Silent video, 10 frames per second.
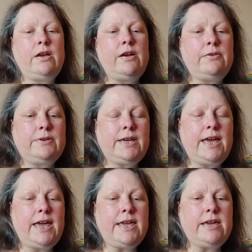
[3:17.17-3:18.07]

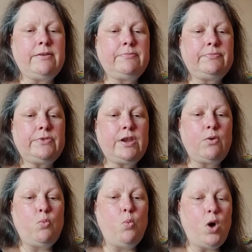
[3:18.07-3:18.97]
Okay.
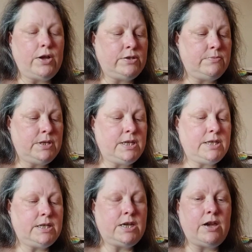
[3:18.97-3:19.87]
What do we
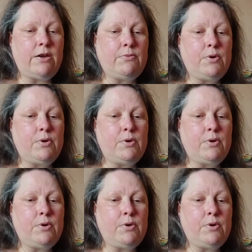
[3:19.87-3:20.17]
need to know?